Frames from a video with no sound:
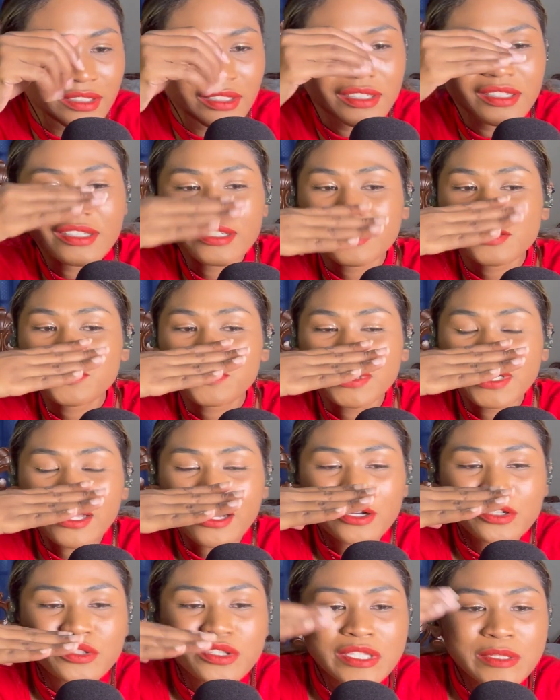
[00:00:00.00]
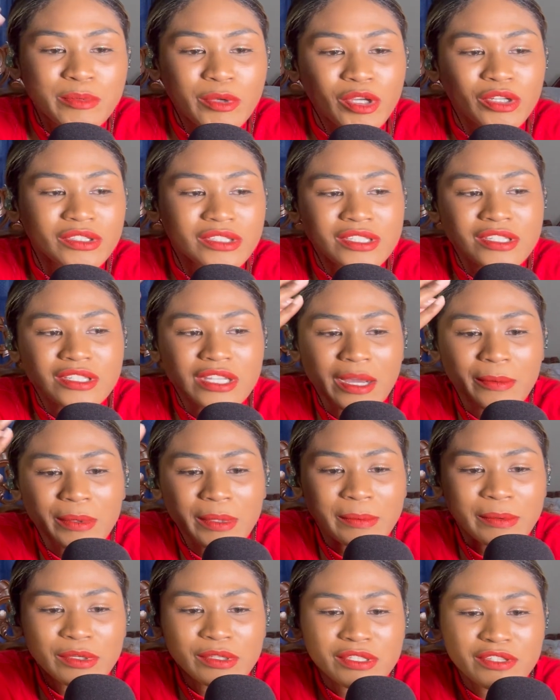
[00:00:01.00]
it's really hard to speak on this
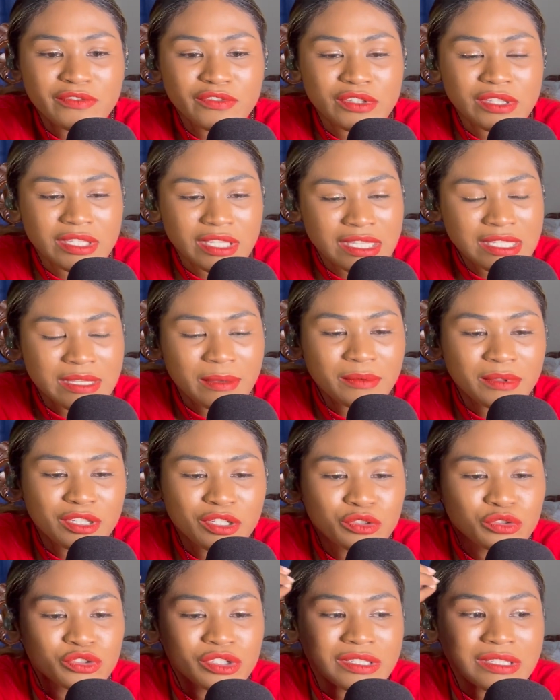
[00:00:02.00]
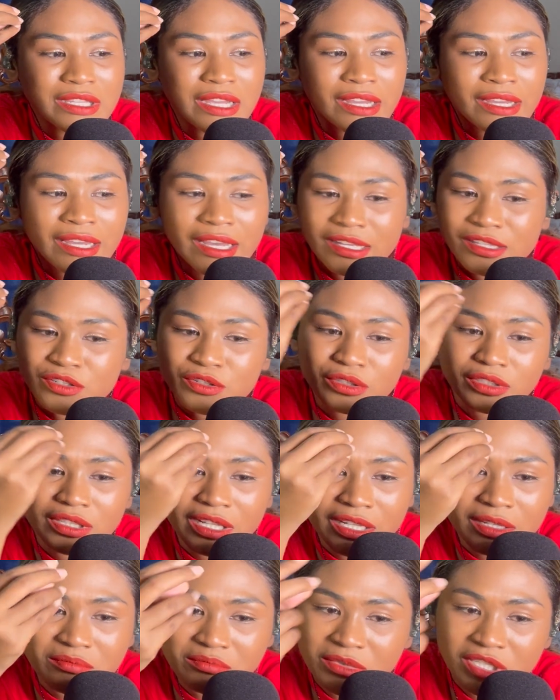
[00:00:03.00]
topic because if you say something, you just get cancelled
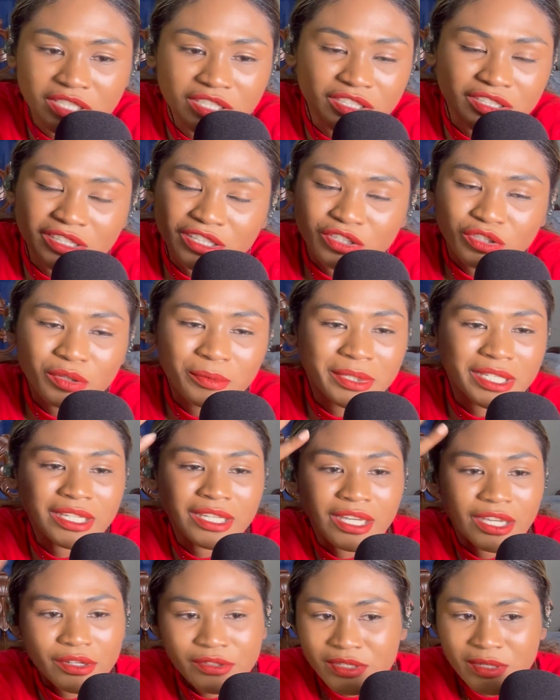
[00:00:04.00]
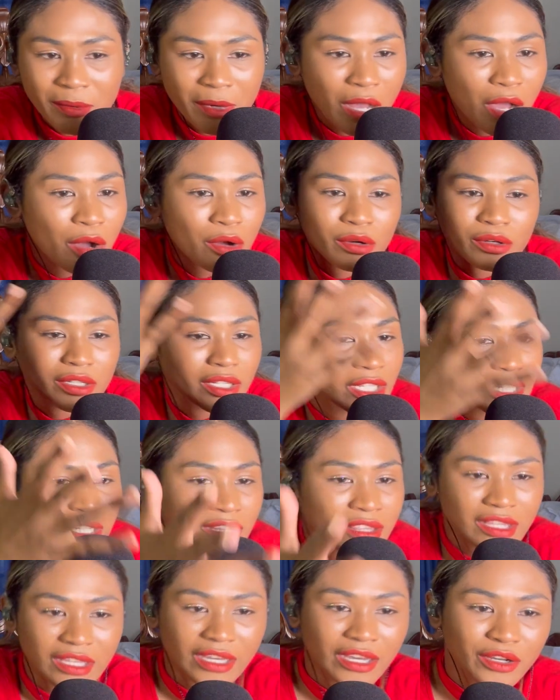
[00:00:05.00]
like immediately. Nobody cares about
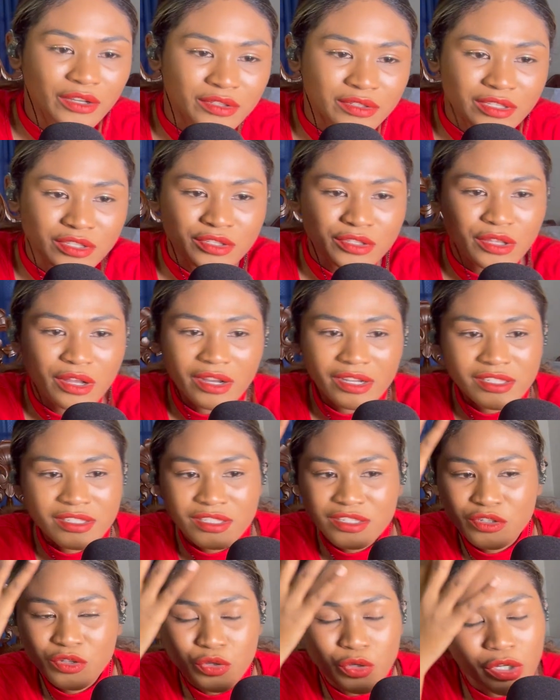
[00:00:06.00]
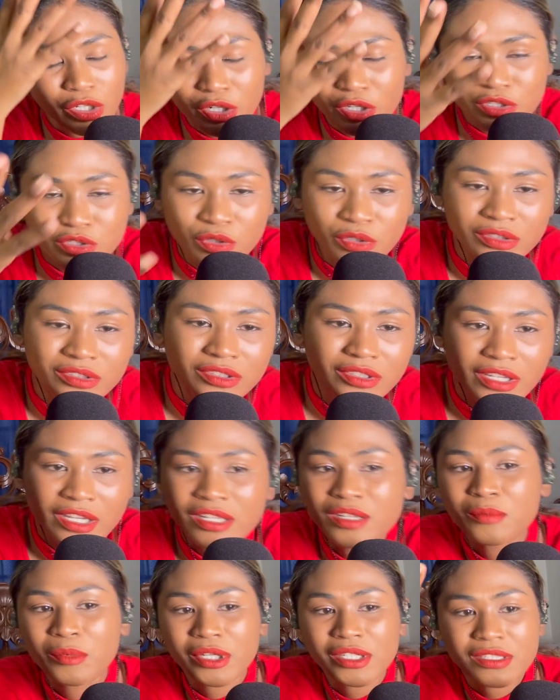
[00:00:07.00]
anything else as long as you are not on
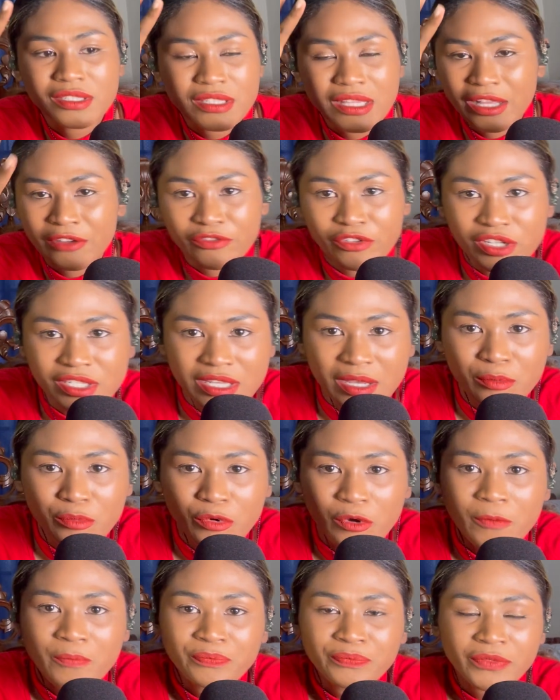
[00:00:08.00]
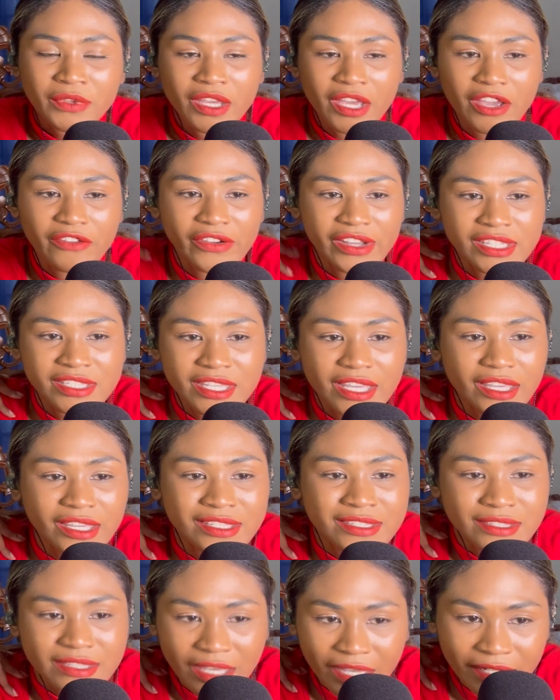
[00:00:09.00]
anybody's, like, for example, if I take a
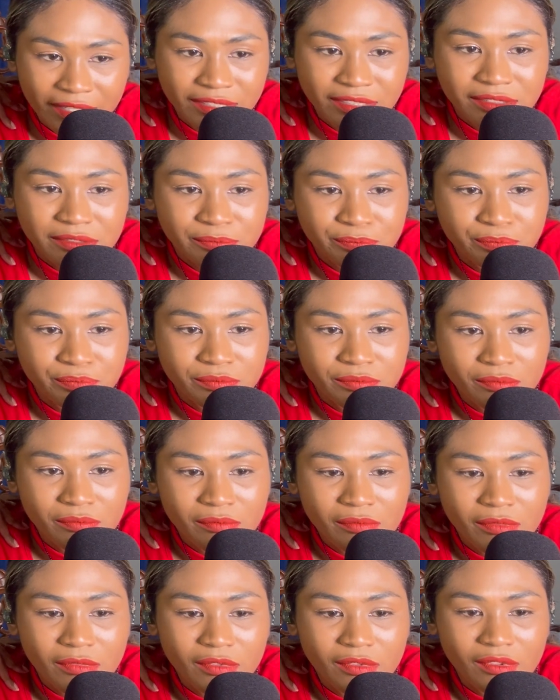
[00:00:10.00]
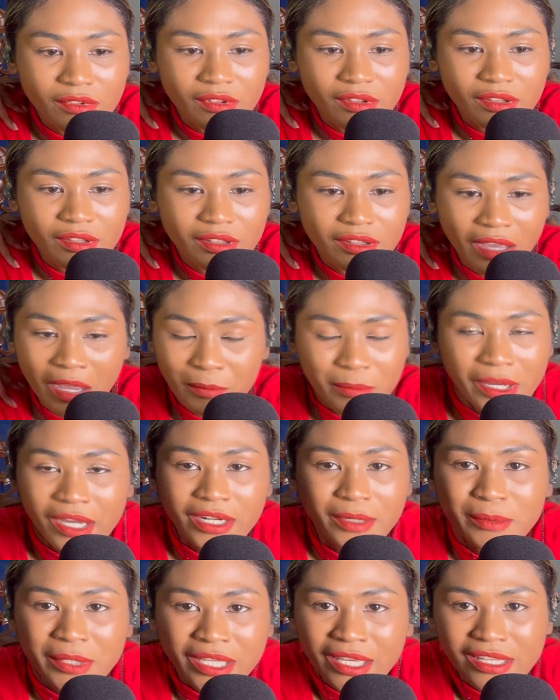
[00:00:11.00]
side, I'm
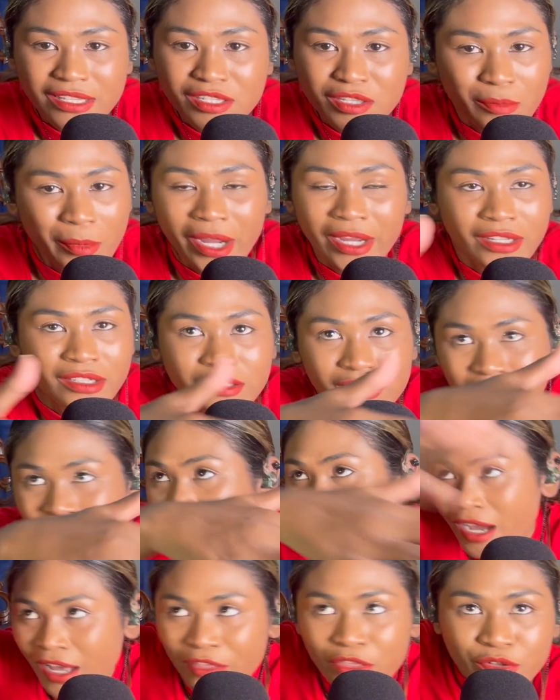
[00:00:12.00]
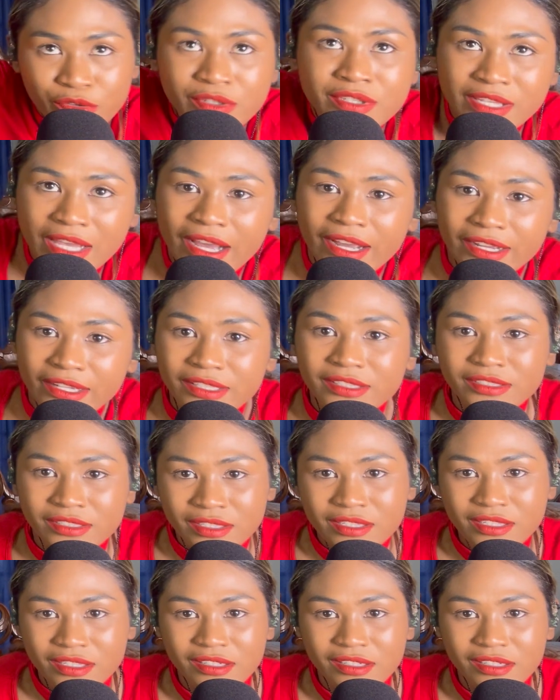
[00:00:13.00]
gonna be cancelled by the other sides.